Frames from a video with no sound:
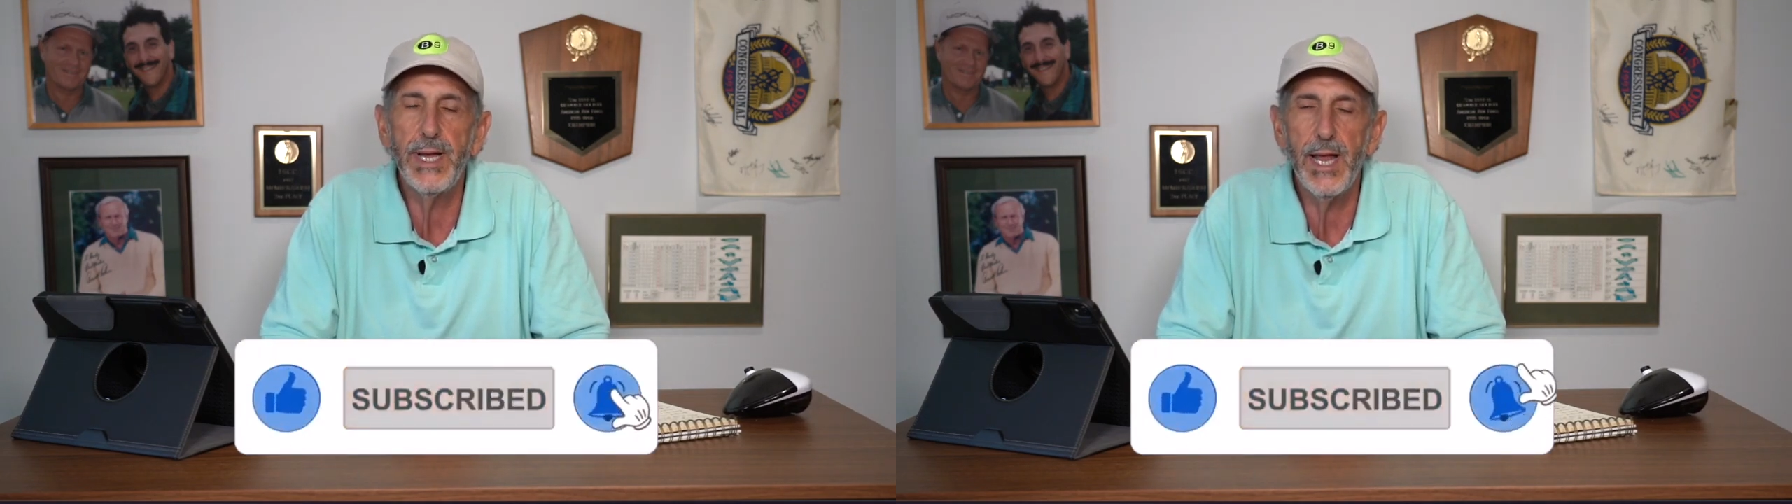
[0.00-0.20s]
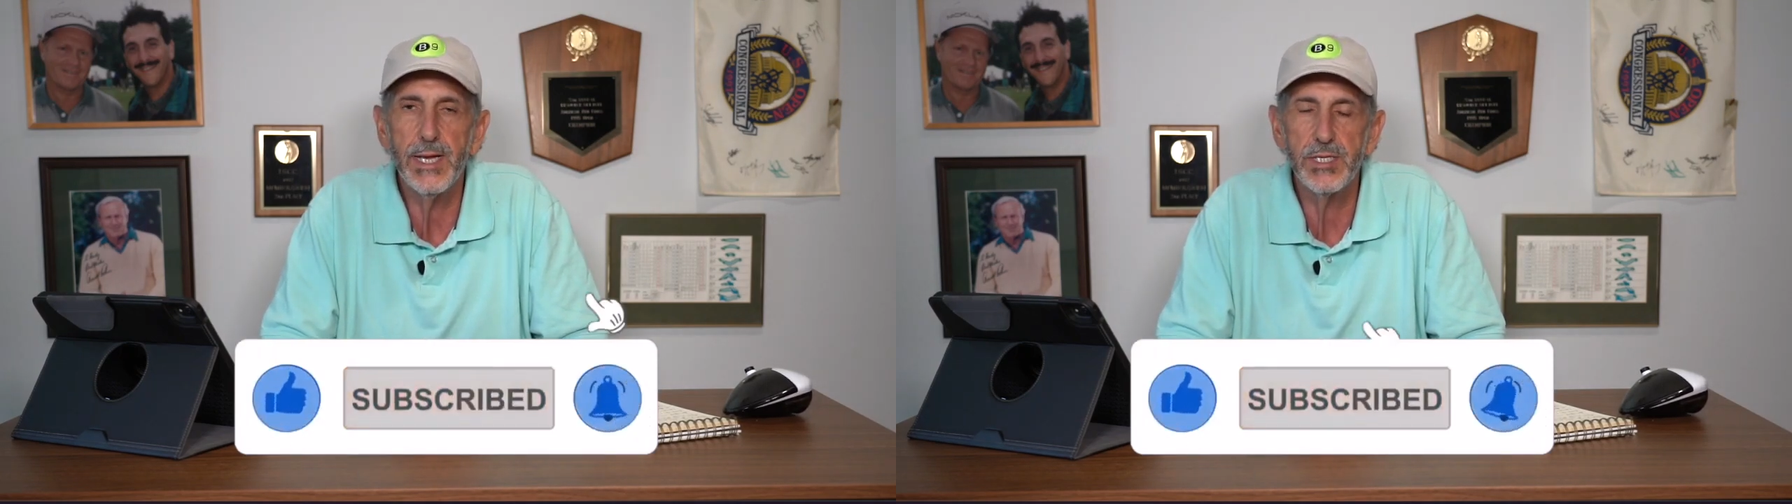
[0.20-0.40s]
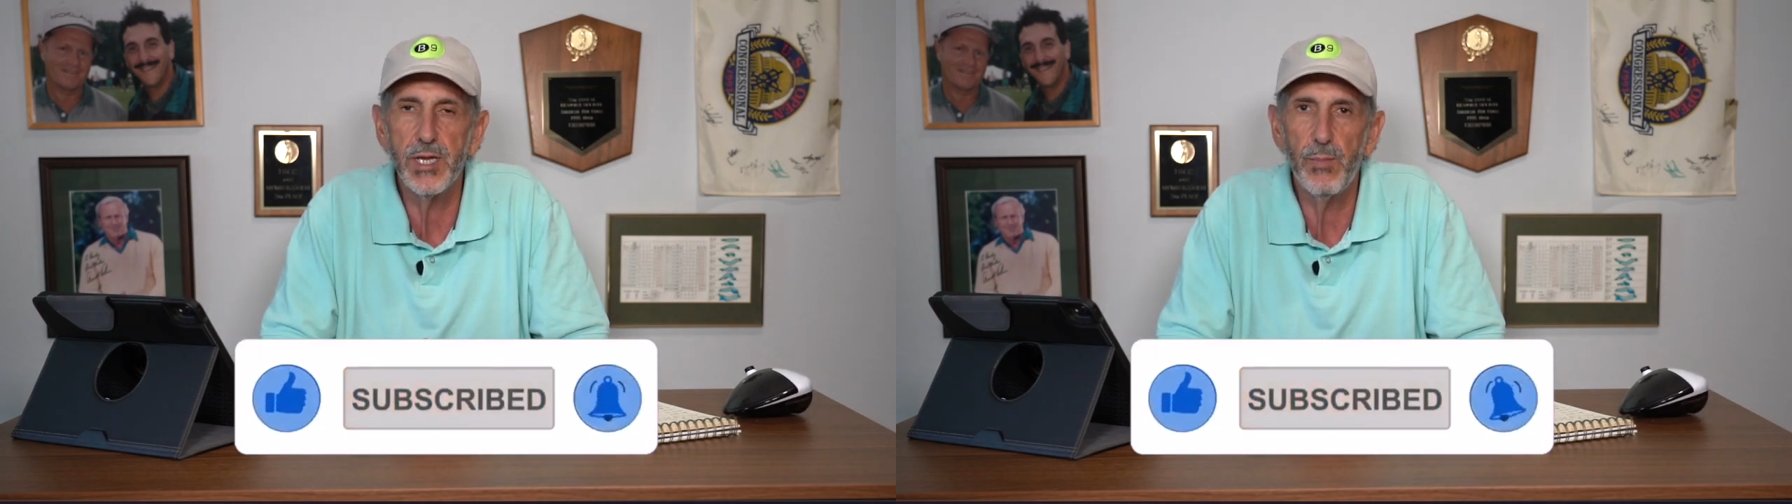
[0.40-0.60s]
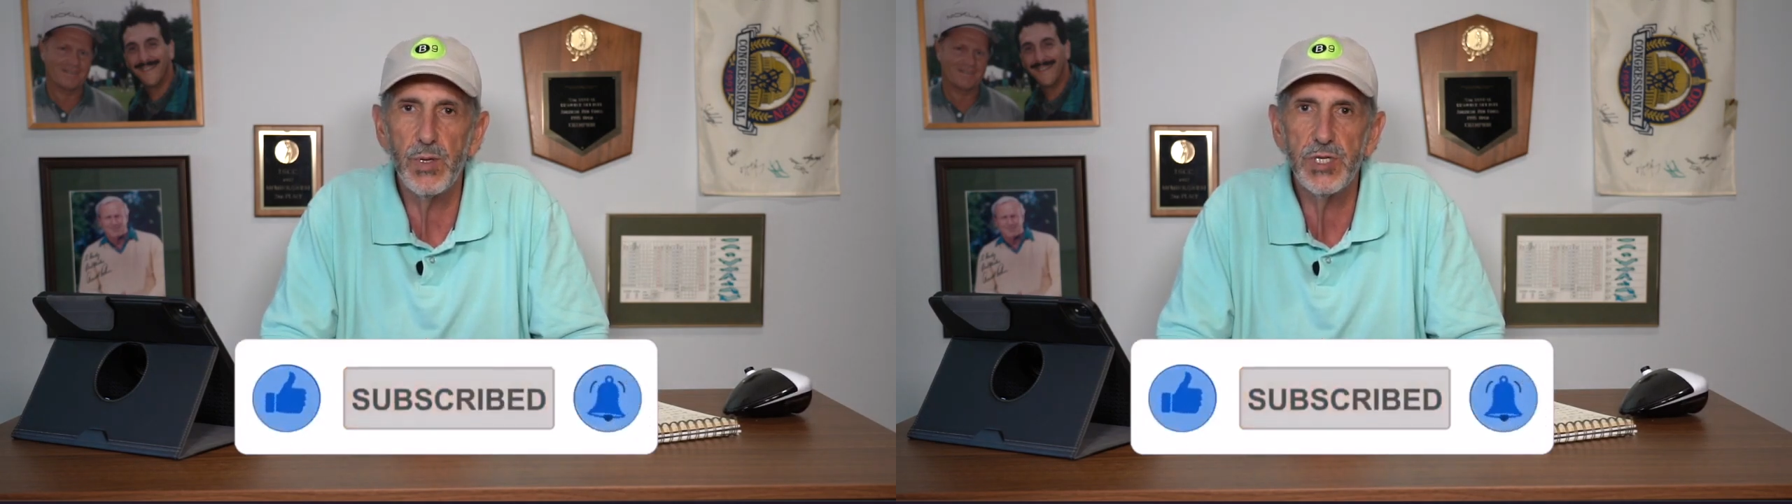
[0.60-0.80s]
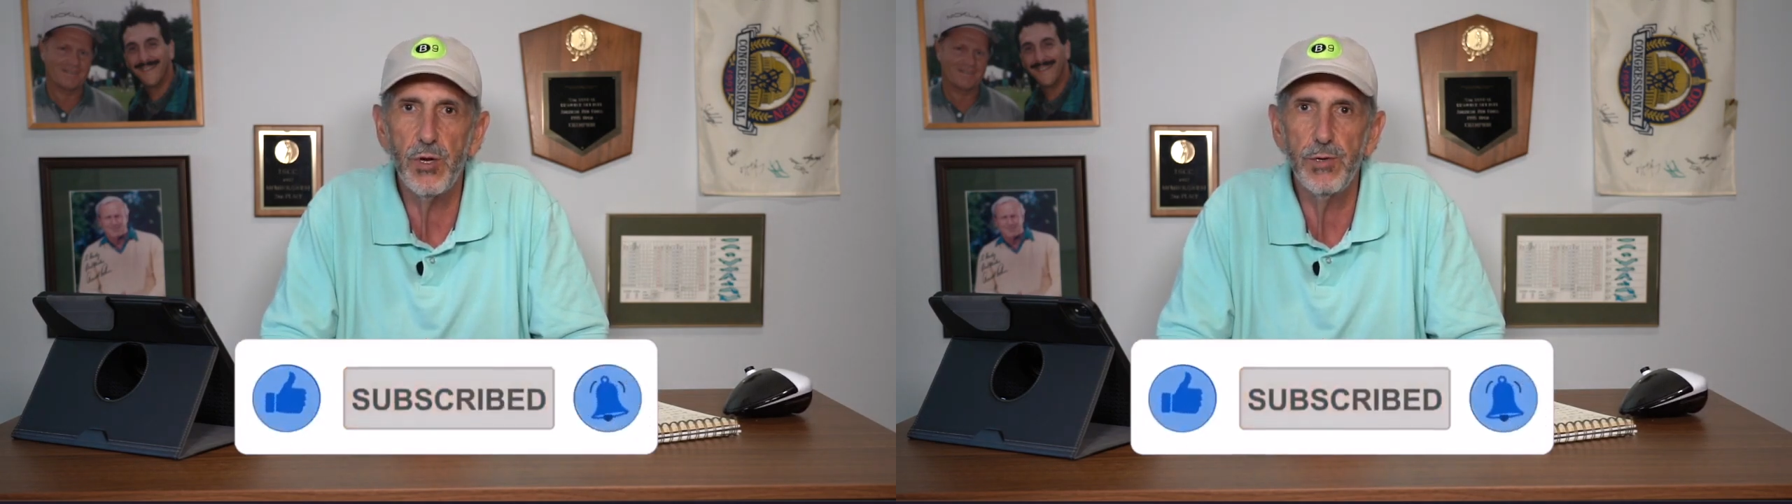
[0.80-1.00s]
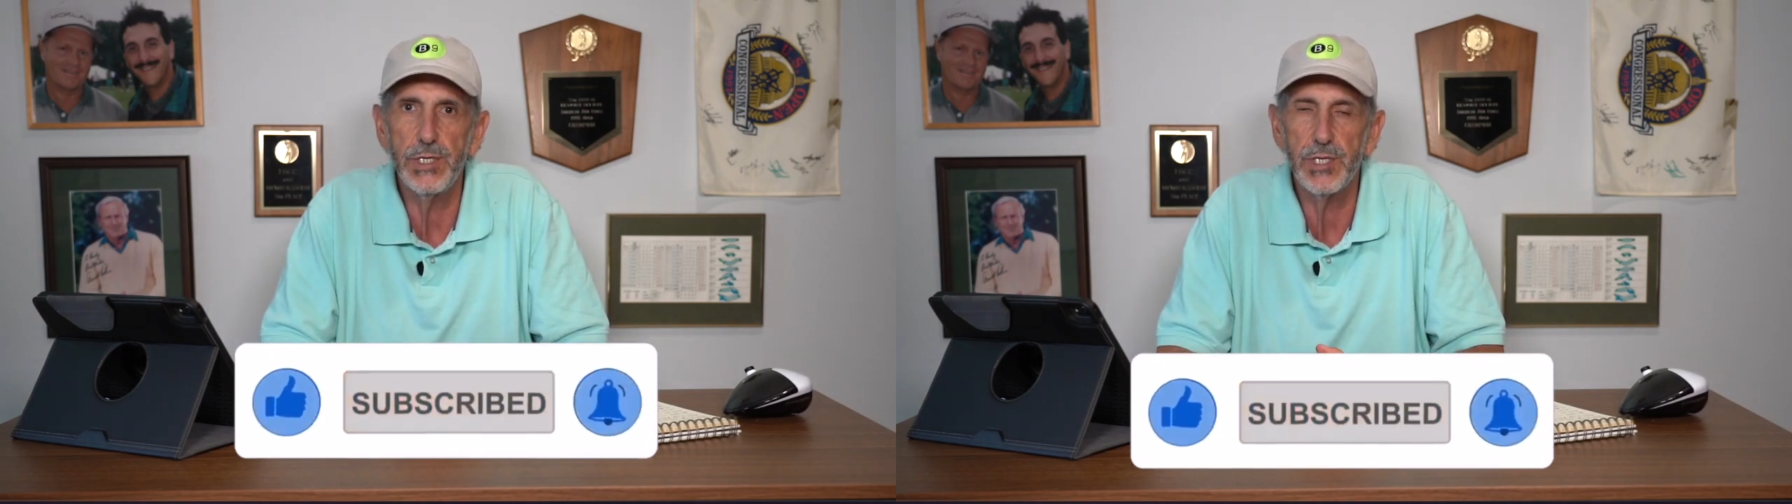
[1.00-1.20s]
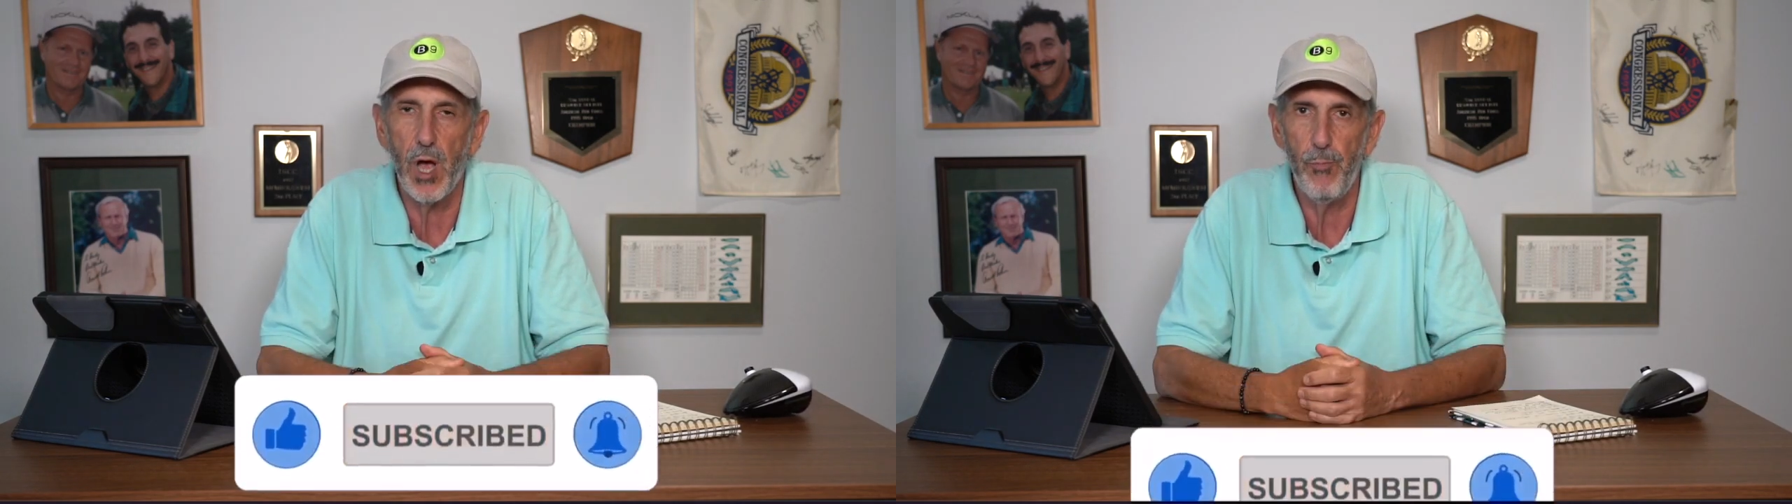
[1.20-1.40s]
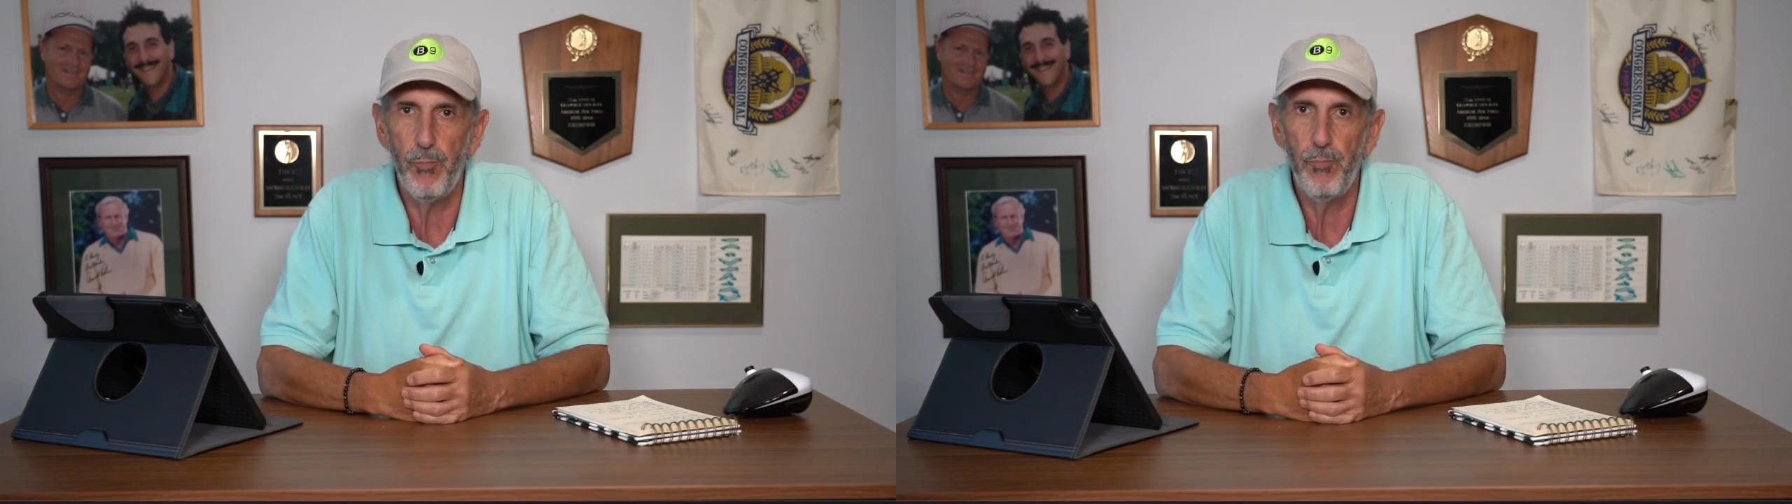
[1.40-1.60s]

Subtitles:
next episode is up.